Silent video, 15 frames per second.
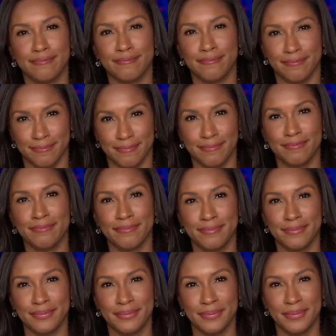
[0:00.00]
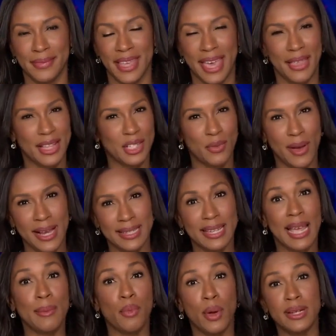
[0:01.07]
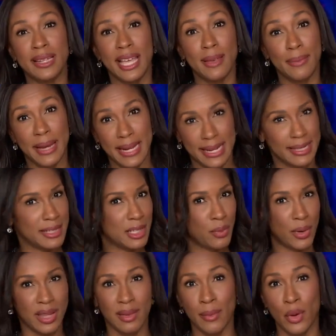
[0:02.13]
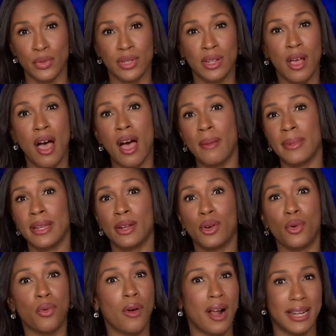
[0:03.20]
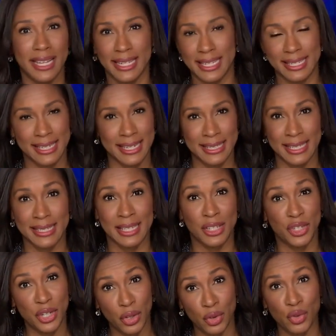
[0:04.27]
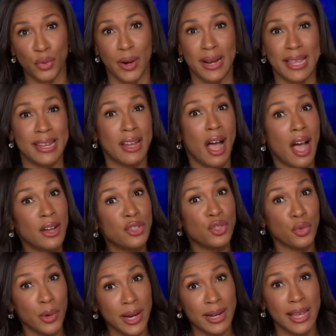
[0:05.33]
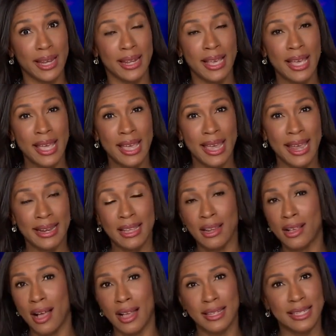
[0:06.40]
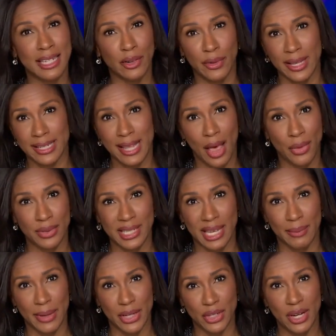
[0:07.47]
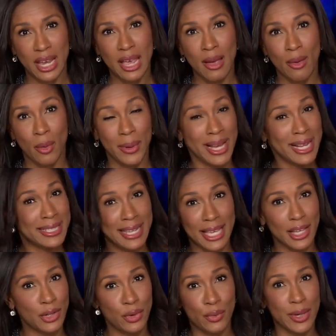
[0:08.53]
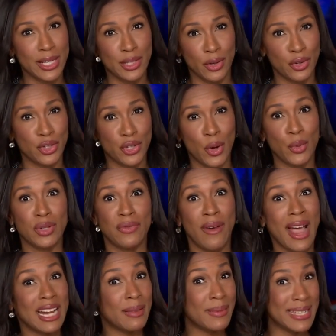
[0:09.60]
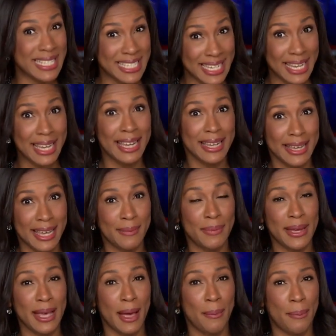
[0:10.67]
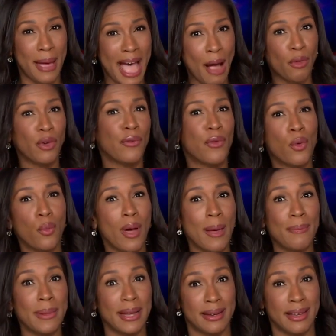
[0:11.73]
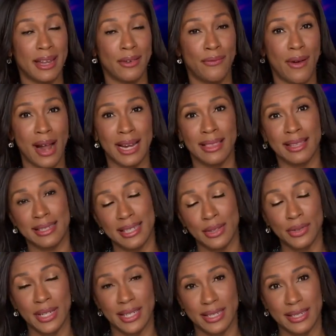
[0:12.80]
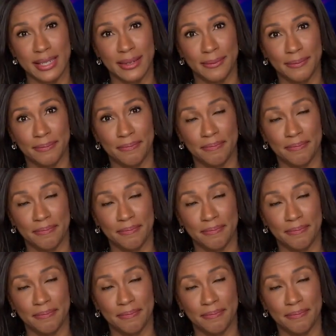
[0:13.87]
that research. Jessica. Yeah, that's right. Type 1 diabetes is one of the most common chronic diseases in children, and untreated, it can cause serious health damage. We can tell you new research shows vitamin D can be a powerful weapon in fighting this illness.